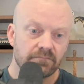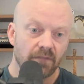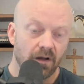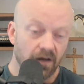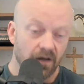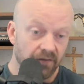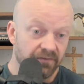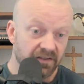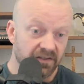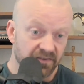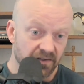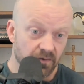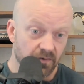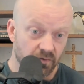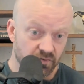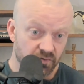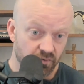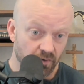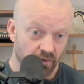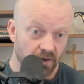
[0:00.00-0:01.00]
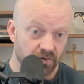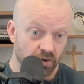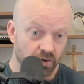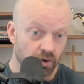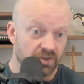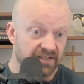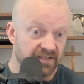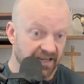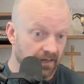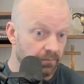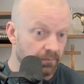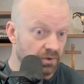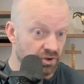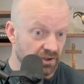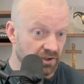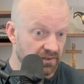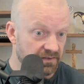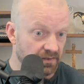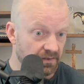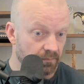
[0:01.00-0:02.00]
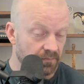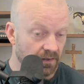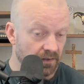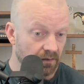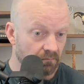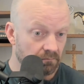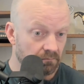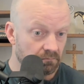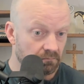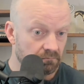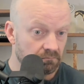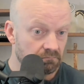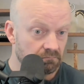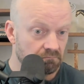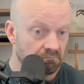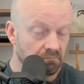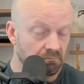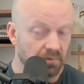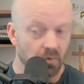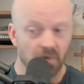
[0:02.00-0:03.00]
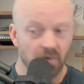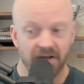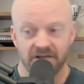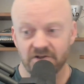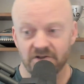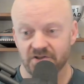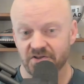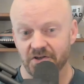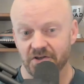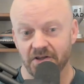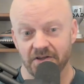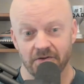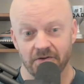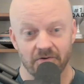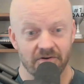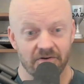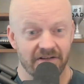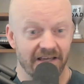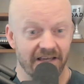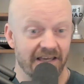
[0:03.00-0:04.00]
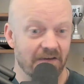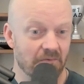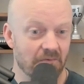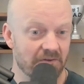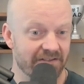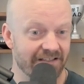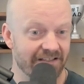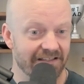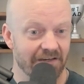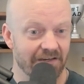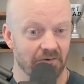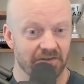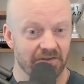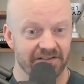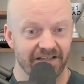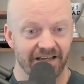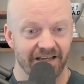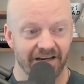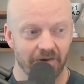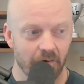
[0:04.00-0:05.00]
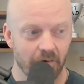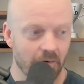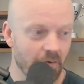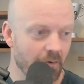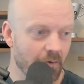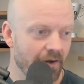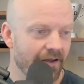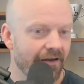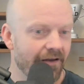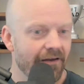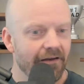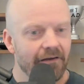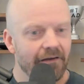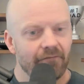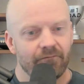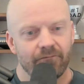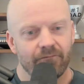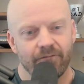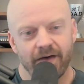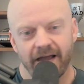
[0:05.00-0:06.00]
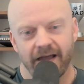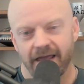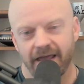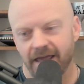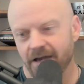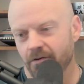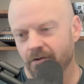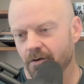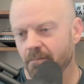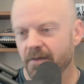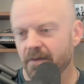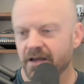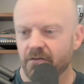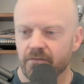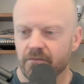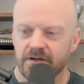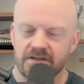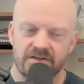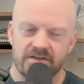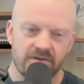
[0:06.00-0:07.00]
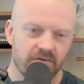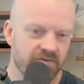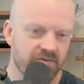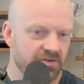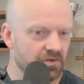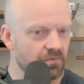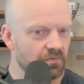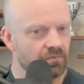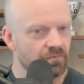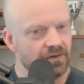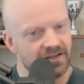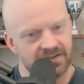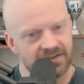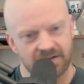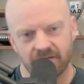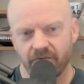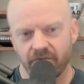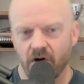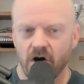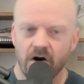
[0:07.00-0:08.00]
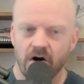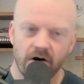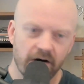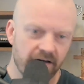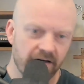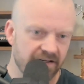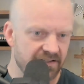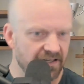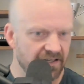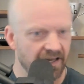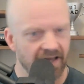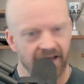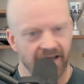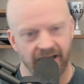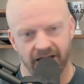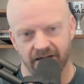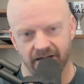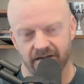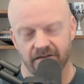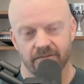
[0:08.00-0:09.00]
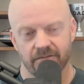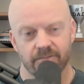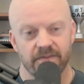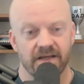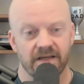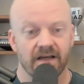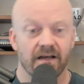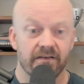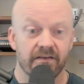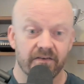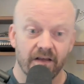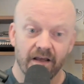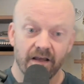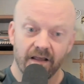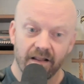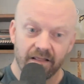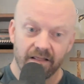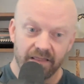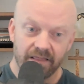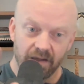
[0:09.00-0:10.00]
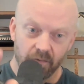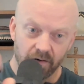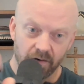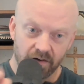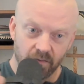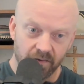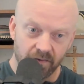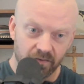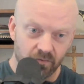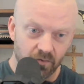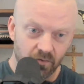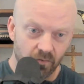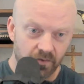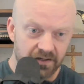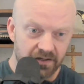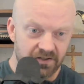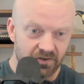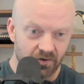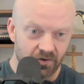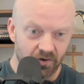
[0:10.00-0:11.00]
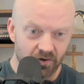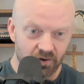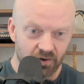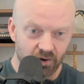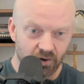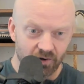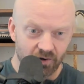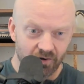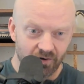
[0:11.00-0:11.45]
Obviously, those drugs are damaging something. But what I just saw the other day was that they were saying, ooh, Viagra might reduce your risk of heart attack, because they were going through the research